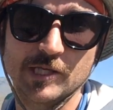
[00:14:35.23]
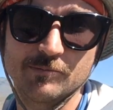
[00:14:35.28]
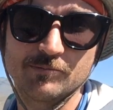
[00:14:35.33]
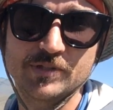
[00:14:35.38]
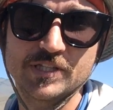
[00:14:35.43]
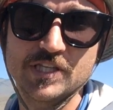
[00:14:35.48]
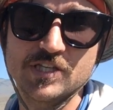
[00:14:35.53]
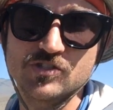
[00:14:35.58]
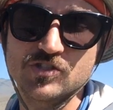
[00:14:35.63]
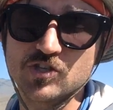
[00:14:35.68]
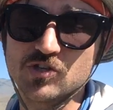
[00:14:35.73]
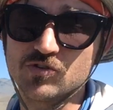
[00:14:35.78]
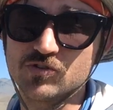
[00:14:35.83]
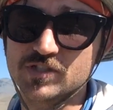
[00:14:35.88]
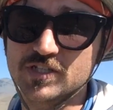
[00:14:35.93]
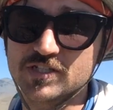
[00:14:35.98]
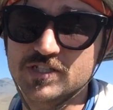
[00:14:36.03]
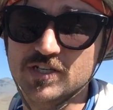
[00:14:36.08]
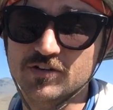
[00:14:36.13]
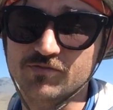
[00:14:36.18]
And please use
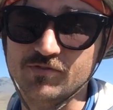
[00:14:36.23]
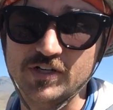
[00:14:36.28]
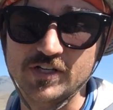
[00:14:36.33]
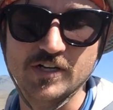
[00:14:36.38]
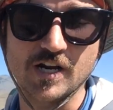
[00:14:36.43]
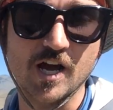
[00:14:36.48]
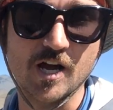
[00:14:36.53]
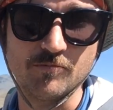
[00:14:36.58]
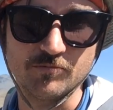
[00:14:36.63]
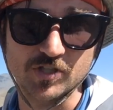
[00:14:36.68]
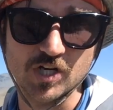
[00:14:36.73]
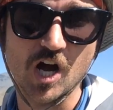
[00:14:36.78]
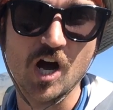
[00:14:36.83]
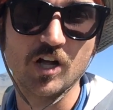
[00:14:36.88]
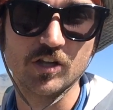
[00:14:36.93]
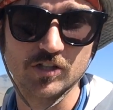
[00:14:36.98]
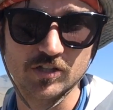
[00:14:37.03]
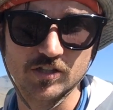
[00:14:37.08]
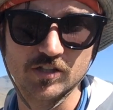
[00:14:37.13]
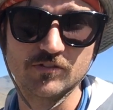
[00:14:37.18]
a different
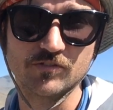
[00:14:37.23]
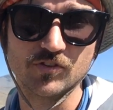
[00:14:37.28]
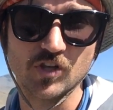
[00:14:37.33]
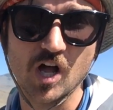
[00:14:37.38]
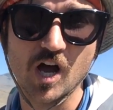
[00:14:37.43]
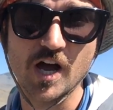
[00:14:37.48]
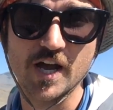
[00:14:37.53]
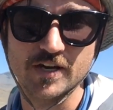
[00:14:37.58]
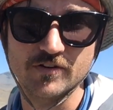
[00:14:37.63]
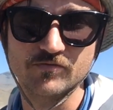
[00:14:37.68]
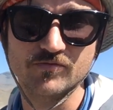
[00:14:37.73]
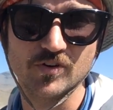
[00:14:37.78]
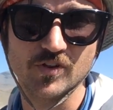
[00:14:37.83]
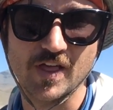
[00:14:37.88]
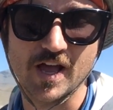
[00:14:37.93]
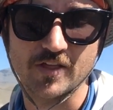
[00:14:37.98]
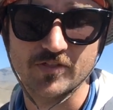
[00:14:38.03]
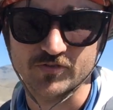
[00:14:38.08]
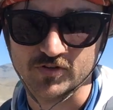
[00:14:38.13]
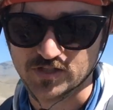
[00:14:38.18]
color of line for
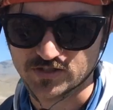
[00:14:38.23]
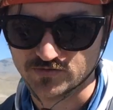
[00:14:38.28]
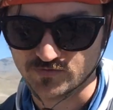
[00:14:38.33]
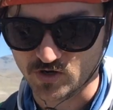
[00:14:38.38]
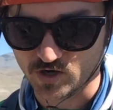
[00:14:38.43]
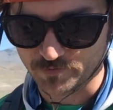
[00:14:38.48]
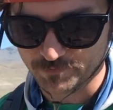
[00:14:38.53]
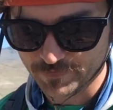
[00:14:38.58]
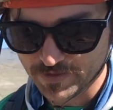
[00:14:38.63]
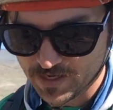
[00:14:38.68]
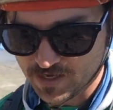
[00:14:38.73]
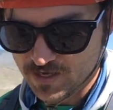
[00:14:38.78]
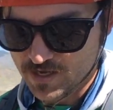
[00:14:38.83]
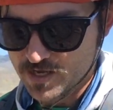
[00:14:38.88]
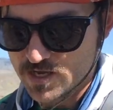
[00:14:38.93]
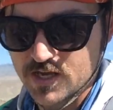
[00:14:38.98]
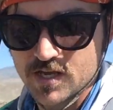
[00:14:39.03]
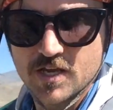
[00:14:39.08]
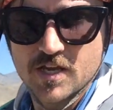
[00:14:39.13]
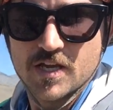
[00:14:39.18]
that thrust fault.
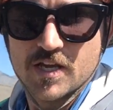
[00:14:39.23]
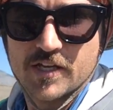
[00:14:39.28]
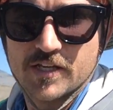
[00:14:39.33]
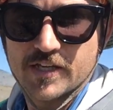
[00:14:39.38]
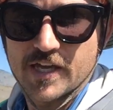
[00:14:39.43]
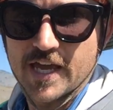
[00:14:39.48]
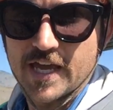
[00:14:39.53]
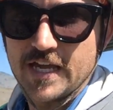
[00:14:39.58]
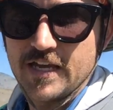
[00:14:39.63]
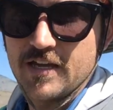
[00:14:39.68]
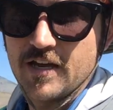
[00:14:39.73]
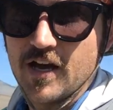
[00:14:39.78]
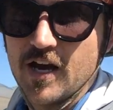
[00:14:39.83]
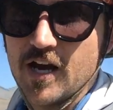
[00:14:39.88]
Okay,